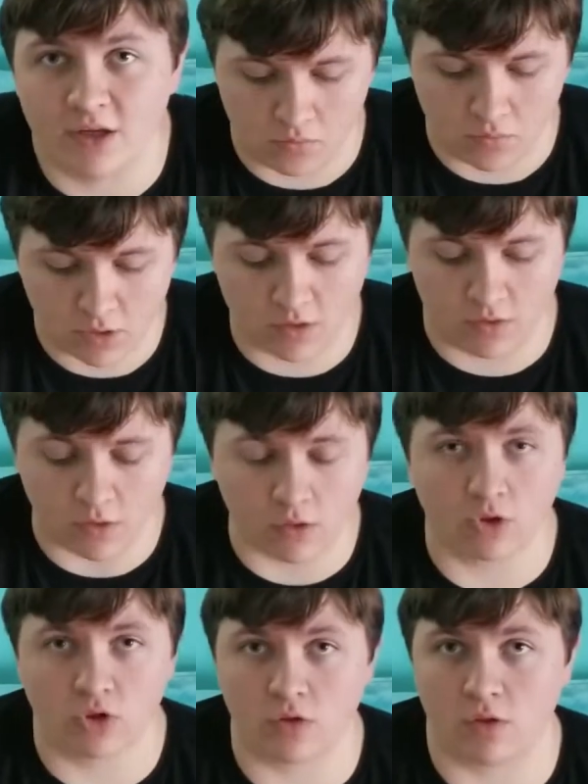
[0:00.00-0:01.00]
Because this could
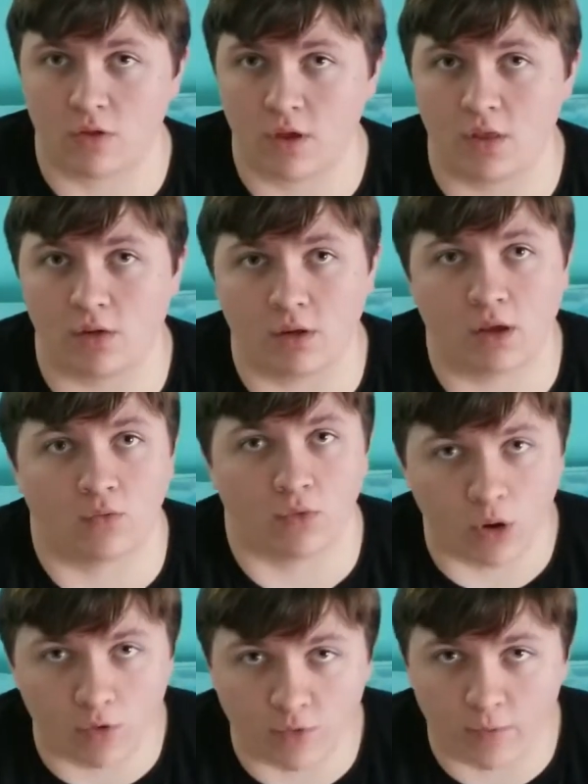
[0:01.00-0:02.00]
just as easily get run
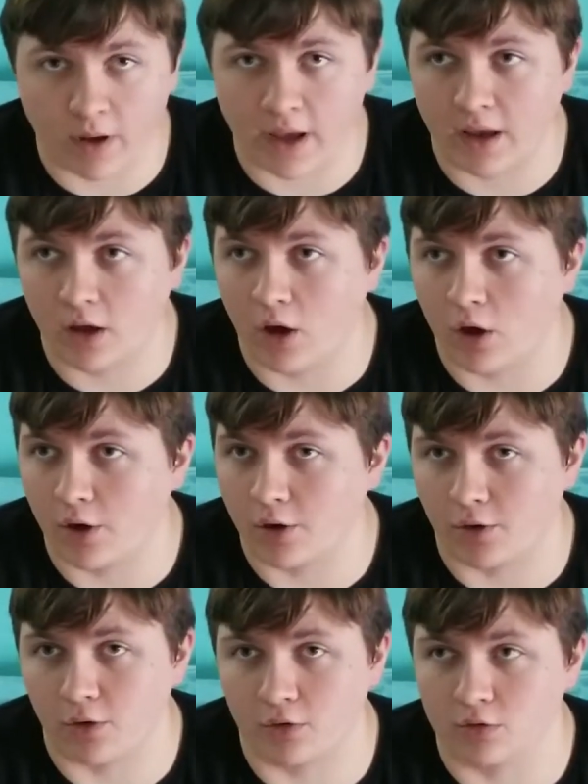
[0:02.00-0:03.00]
over by a car
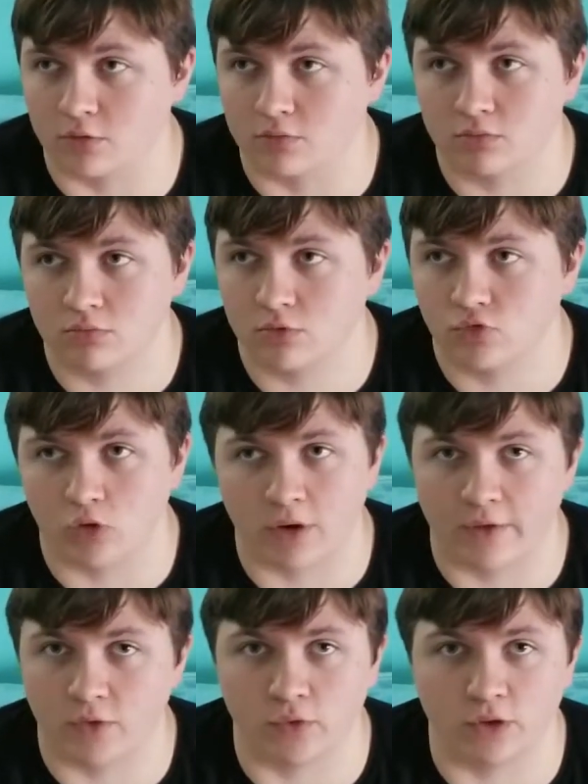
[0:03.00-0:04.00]
or thrown
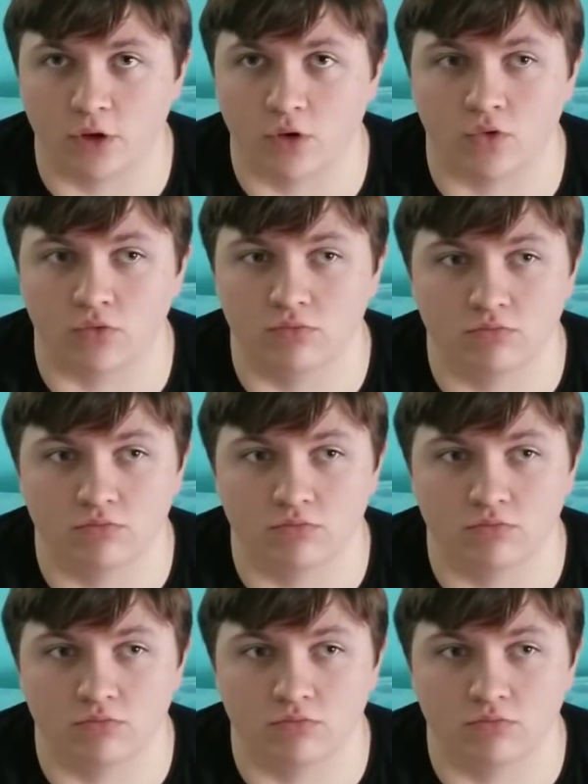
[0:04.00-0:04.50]
out the window.